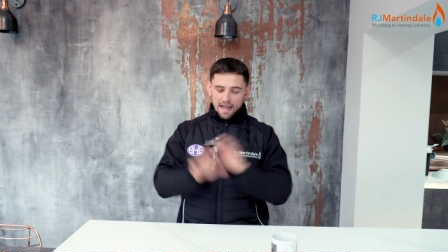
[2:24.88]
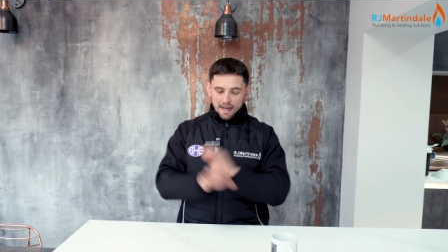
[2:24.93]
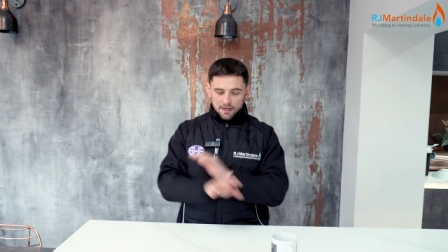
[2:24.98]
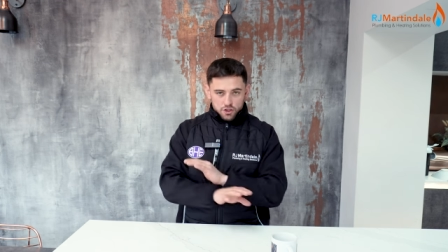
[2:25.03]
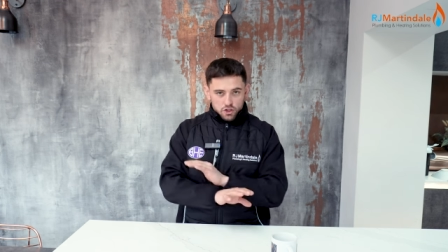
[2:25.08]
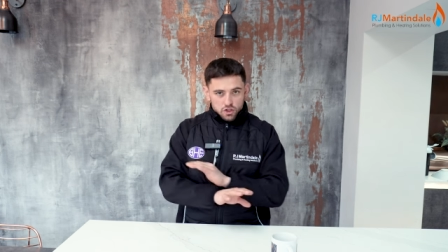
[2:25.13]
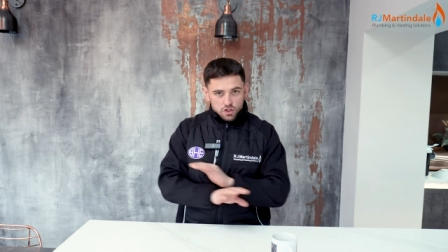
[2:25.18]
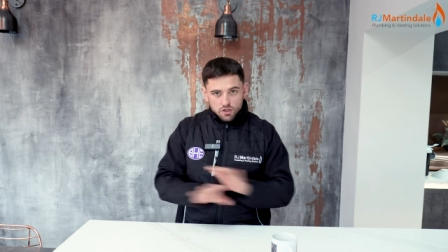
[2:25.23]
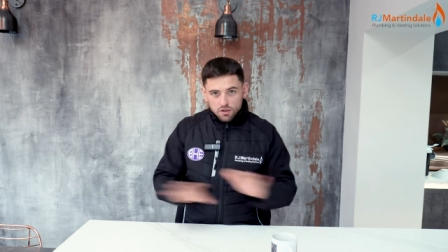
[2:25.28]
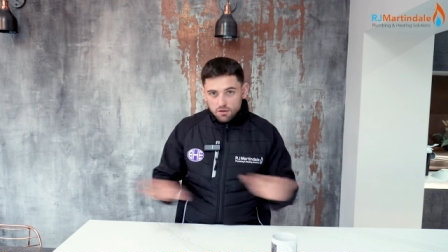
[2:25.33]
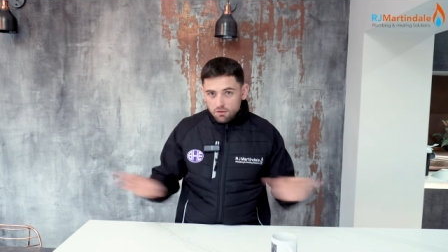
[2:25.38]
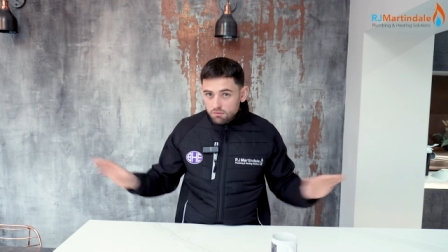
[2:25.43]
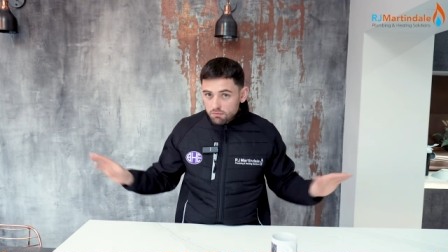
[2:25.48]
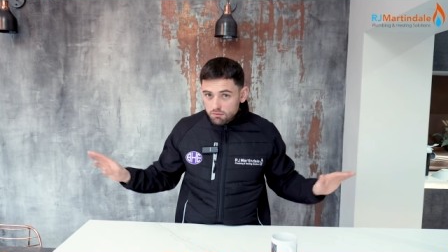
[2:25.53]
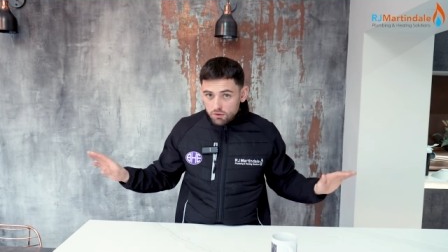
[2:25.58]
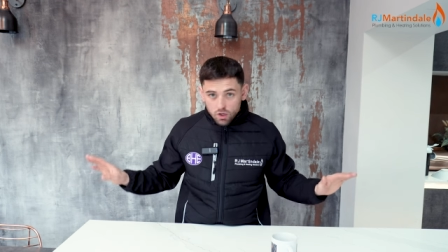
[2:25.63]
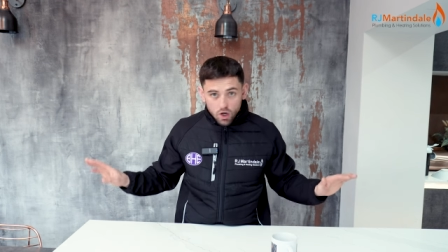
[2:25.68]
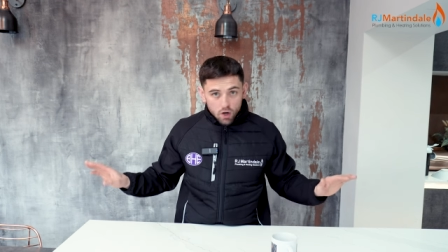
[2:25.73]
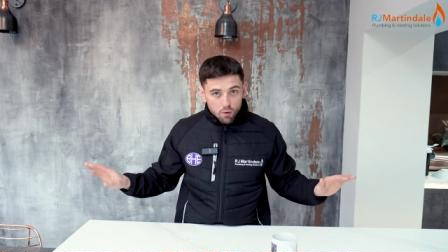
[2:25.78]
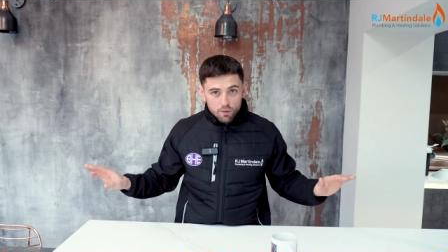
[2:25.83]
I just
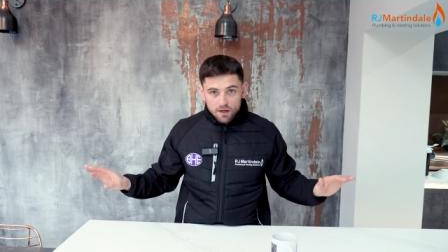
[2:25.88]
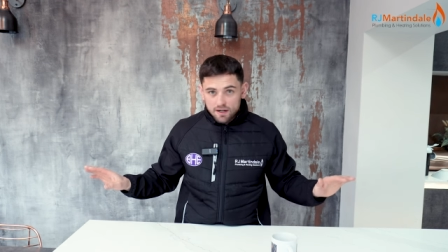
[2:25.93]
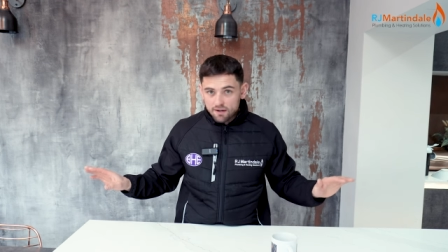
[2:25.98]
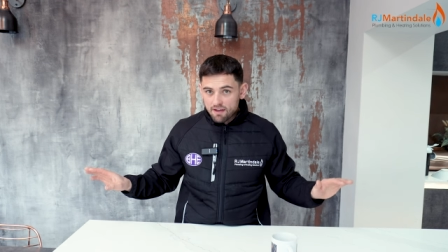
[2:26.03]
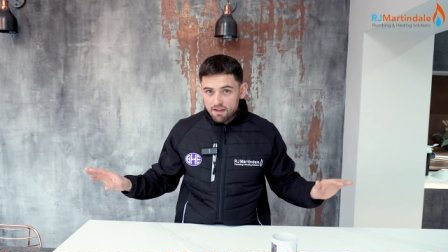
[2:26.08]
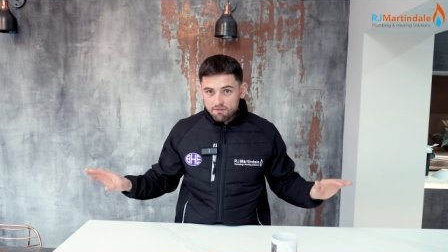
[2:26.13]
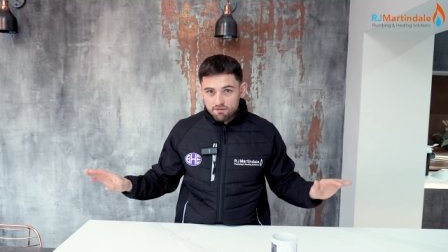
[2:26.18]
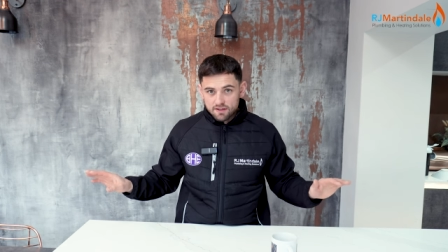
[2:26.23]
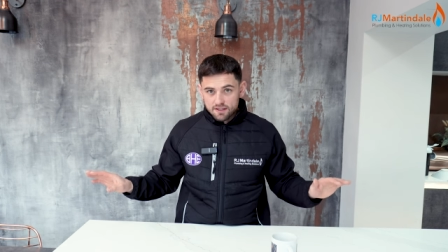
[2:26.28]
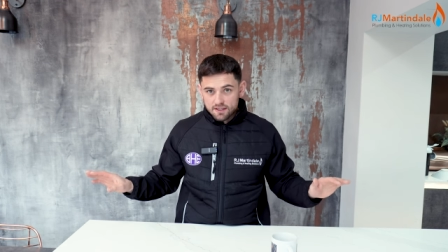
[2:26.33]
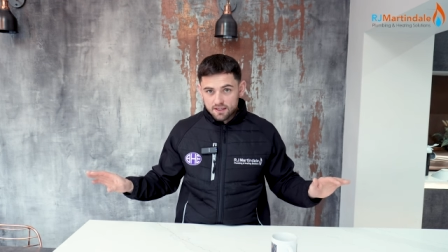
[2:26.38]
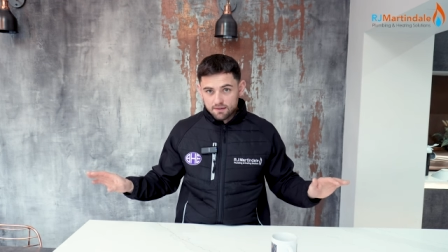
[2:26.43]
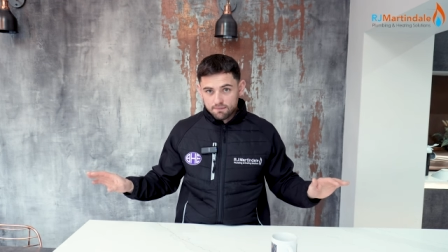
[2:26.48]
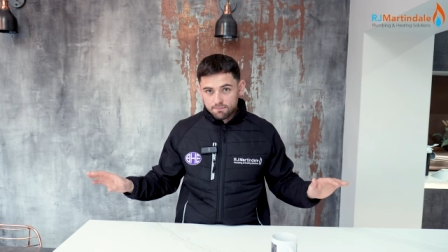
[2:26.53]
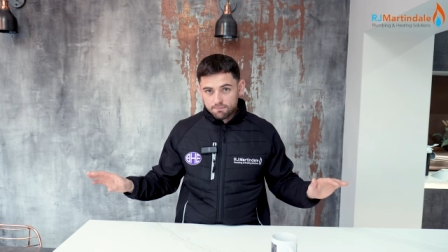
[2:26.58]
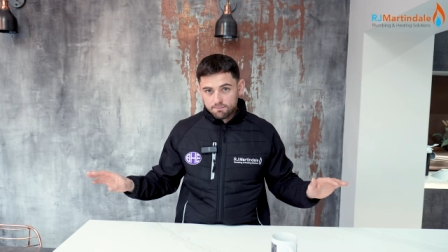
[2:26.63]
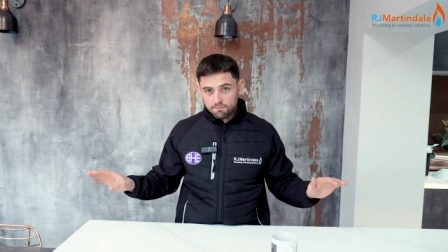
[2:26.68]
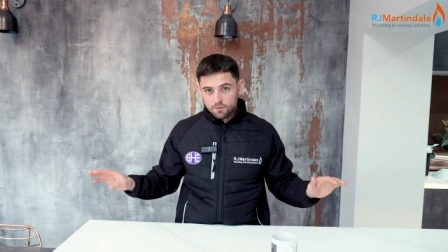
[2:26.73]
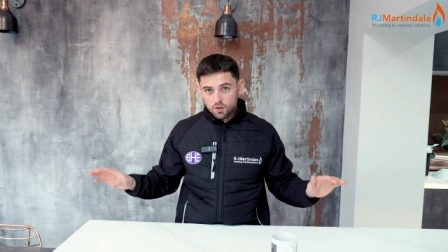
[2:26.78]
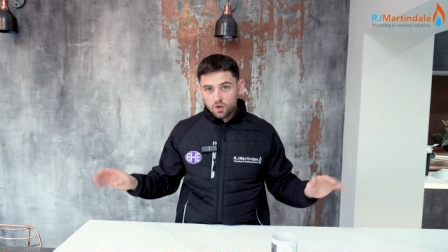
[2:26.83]
got rid of everything.
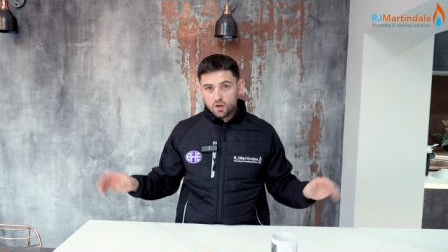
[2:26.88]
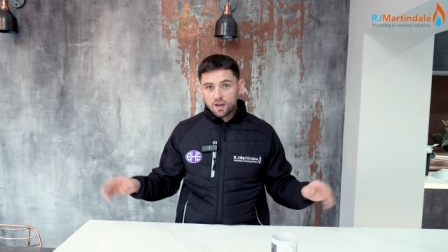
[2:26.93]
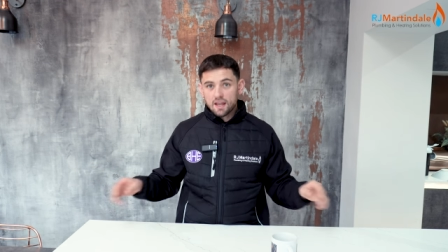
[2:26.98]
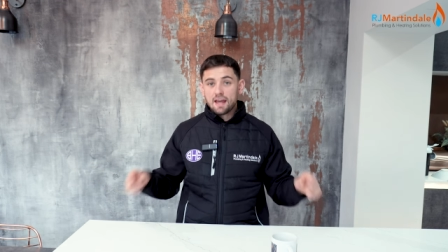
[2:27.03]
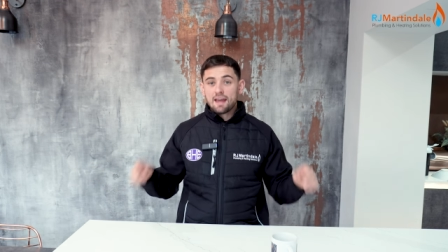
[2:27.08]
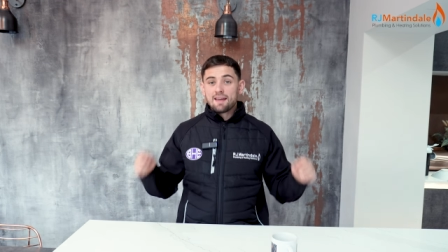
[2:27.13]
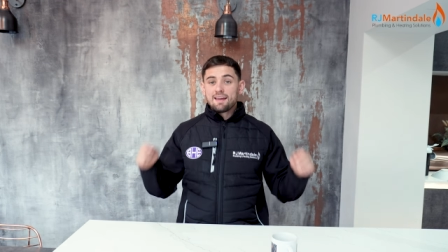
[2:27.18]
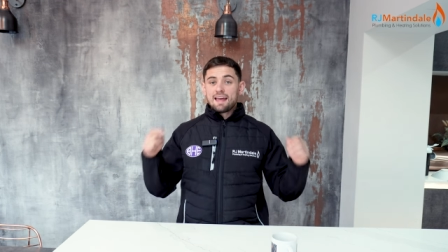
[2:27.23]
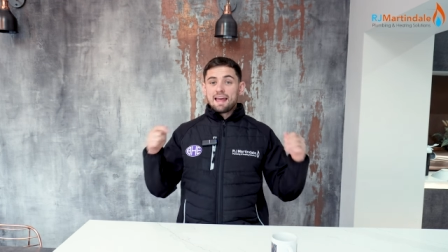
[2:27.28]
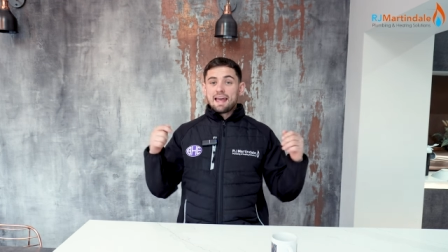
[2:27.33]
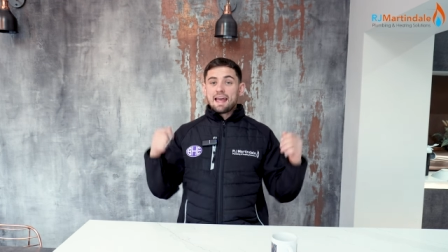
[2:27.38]
Okay,